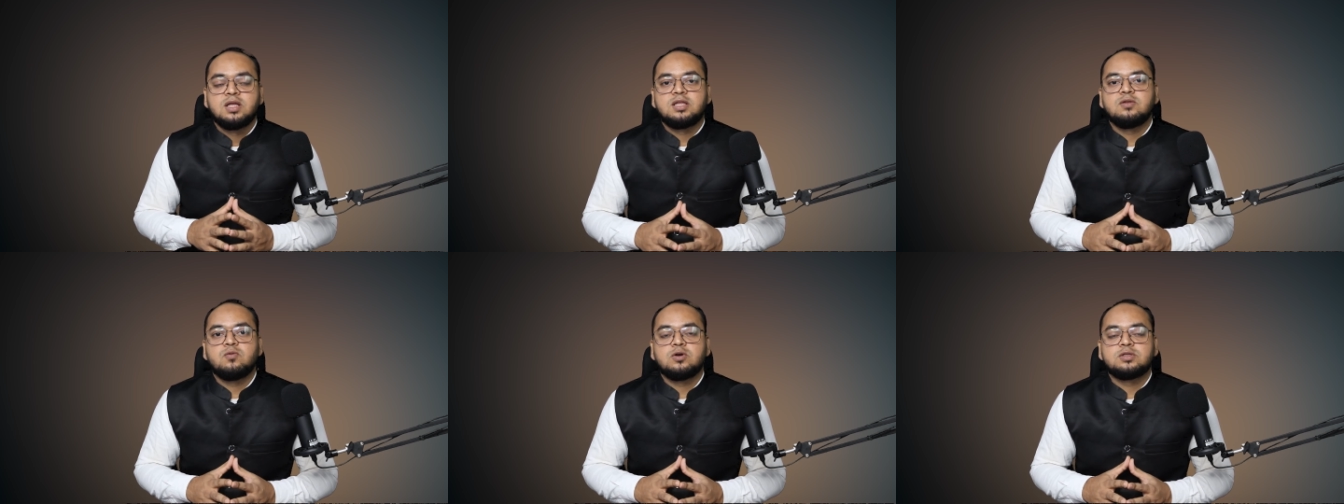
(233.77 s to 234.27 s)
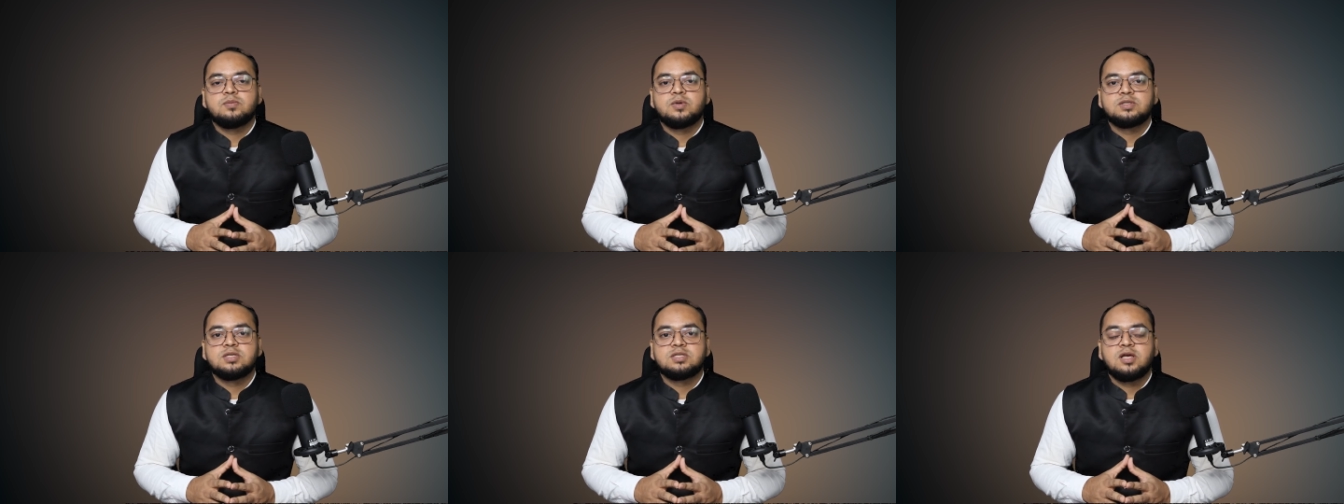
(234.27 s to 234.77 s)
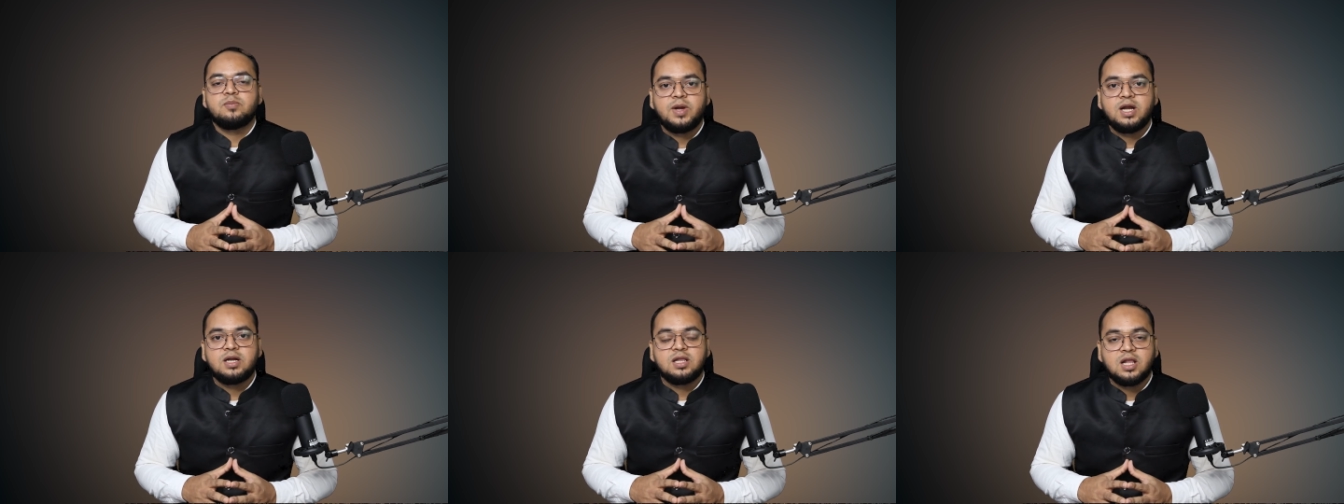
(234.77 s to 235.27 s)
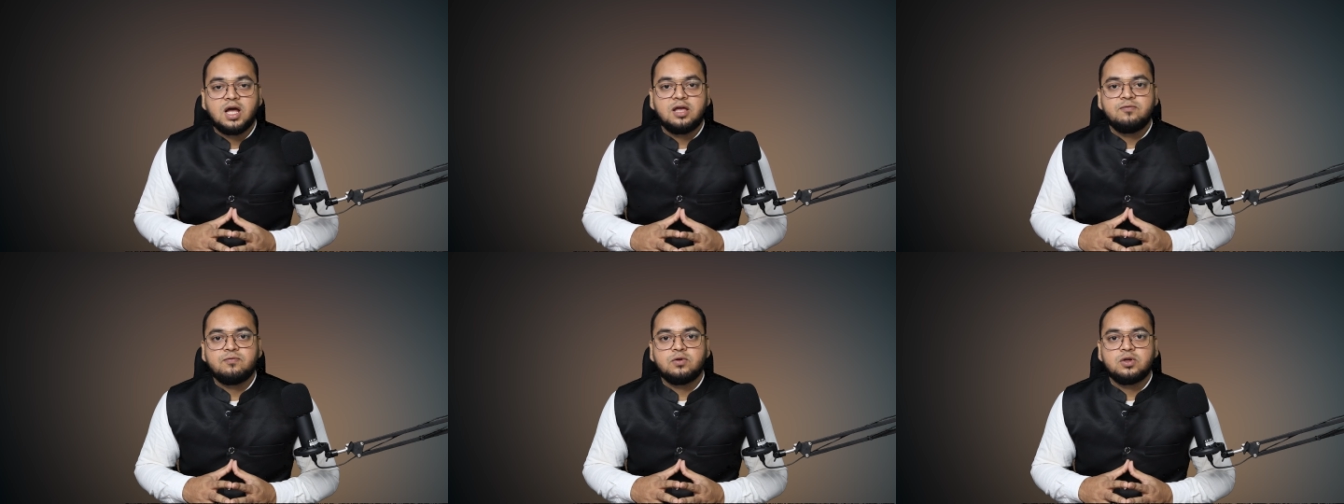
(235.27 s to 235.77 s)
then WhatsApp Business A P I made
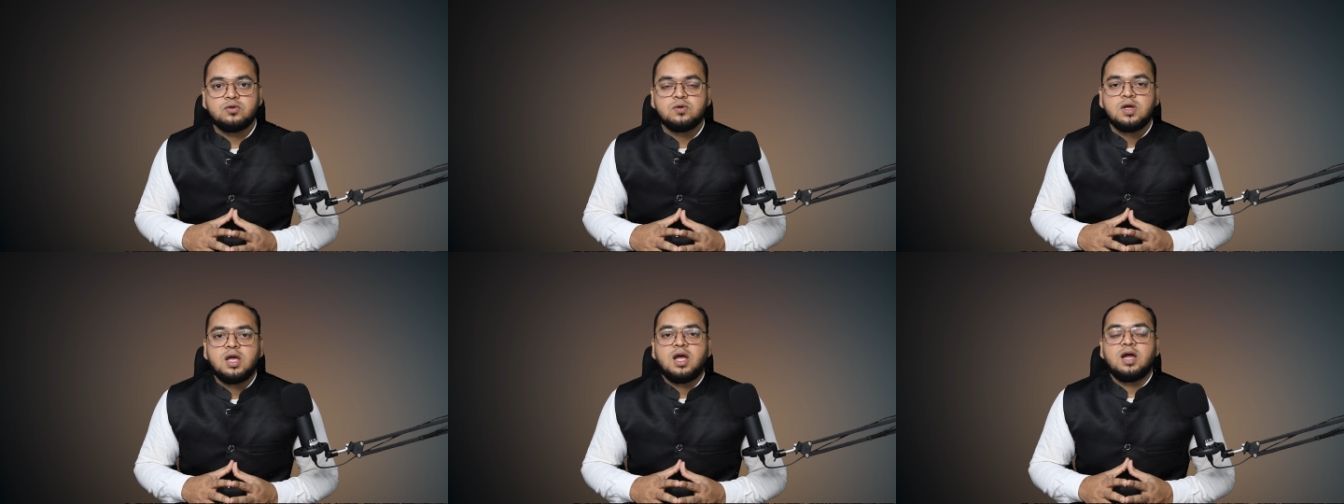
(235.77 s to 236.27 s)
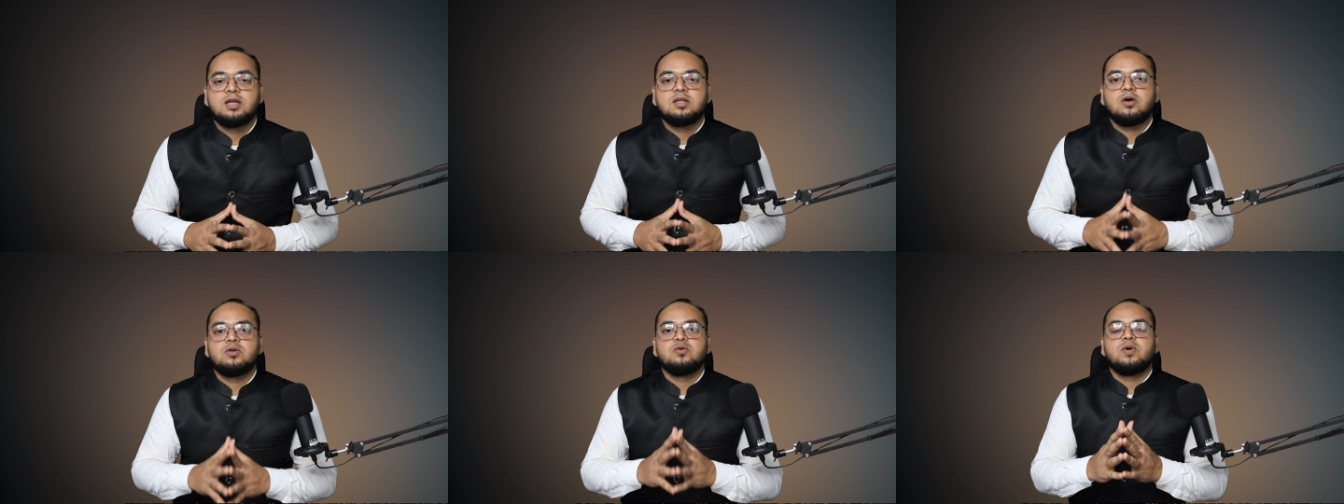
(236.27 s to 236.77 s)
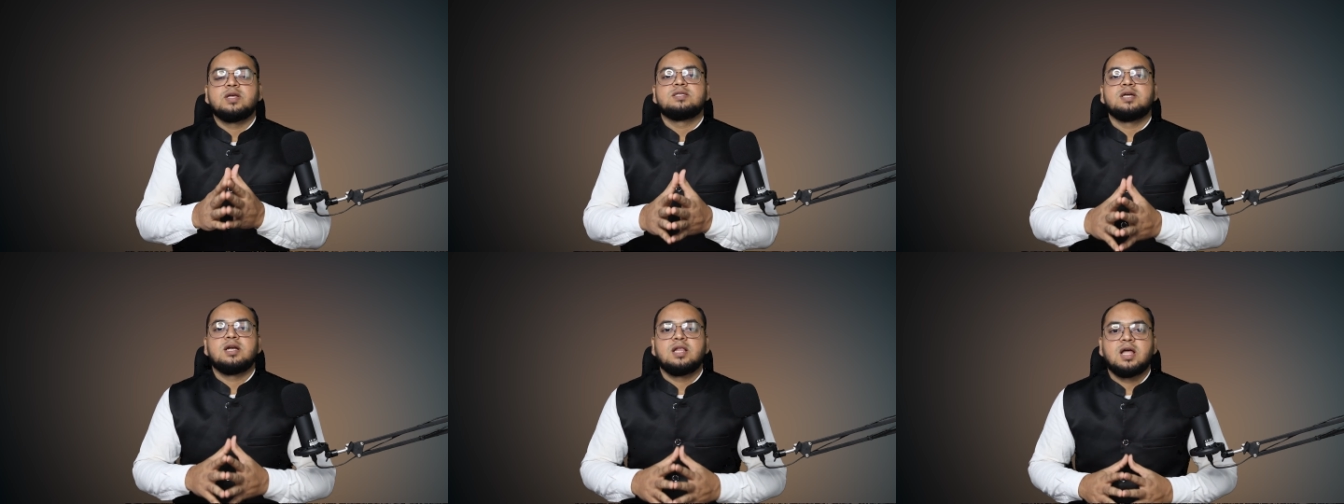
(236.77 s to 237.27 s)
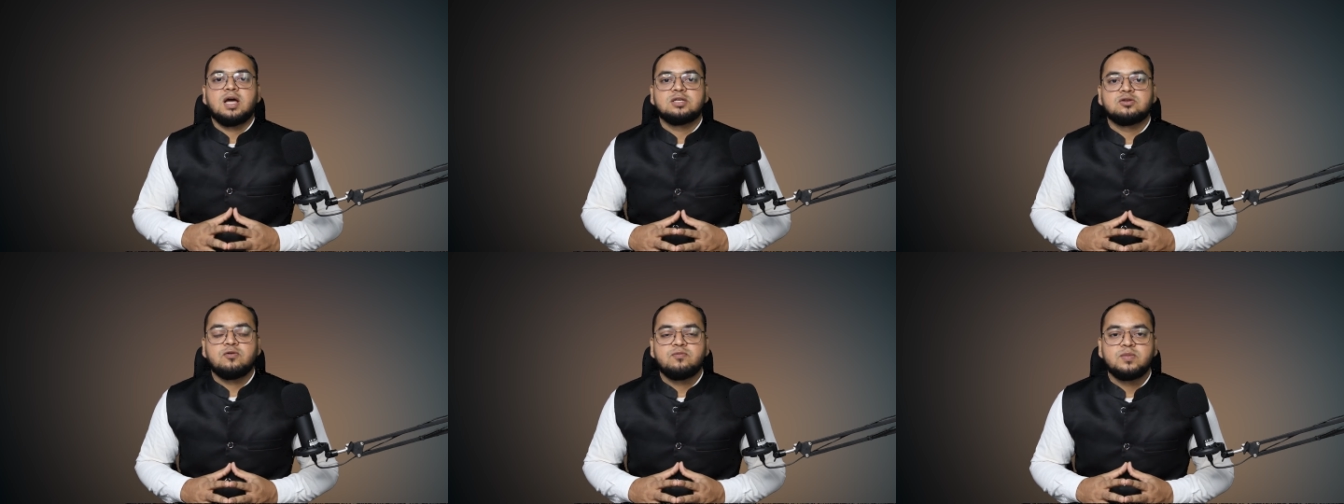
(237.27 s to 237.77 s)
live for you, and now you can send
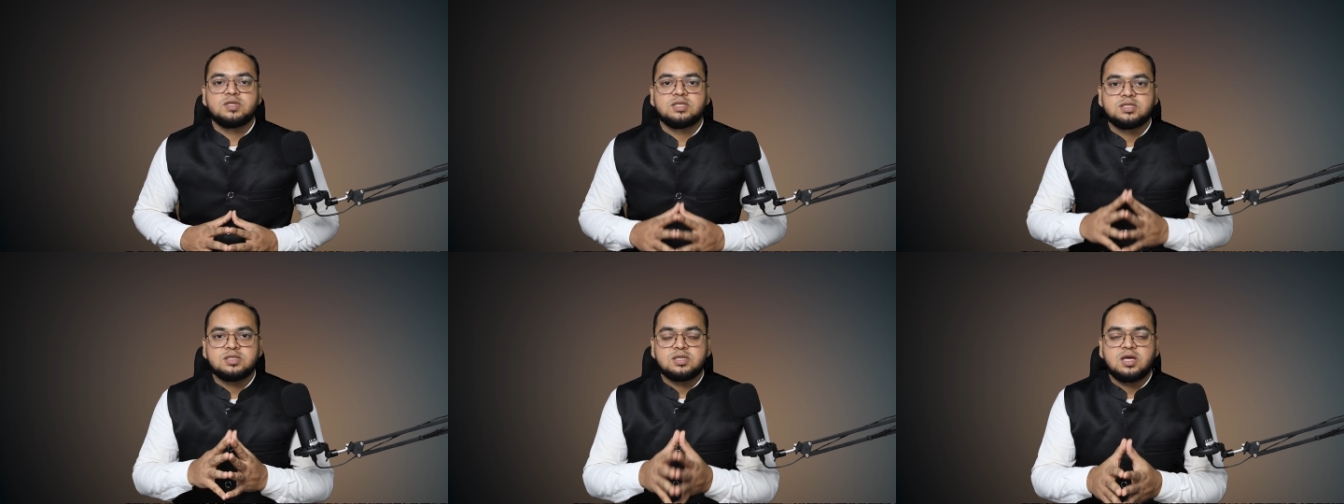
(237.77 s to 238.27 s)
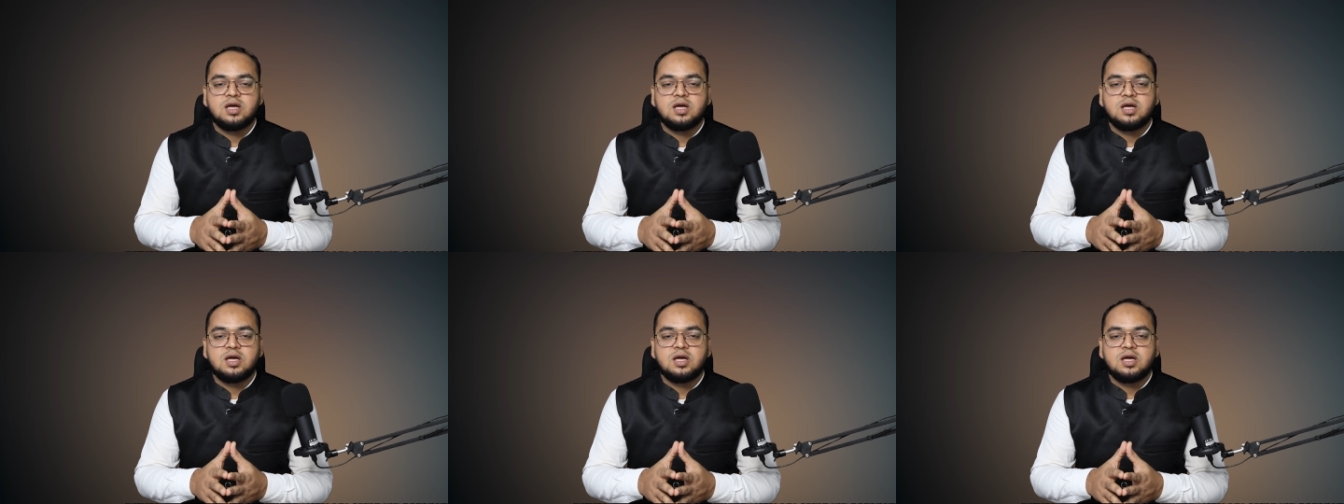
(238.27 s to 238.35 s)
lakhs of messages,